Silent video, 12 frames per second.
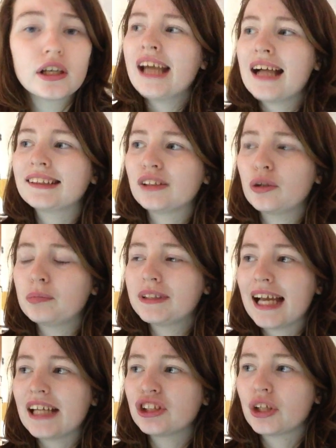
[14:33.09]
He has an
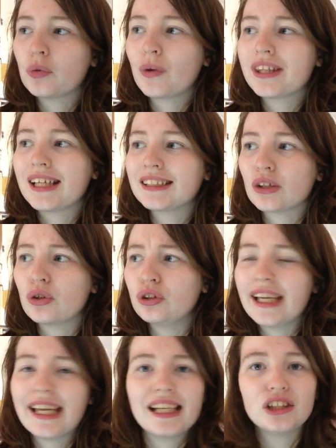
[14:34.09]
obsession with his
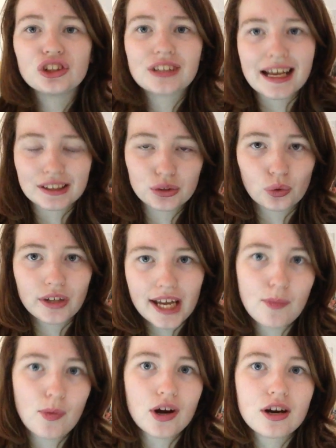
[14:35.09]
unhinged next door
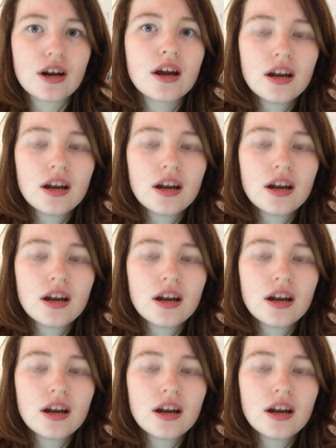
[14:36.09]
neighbor.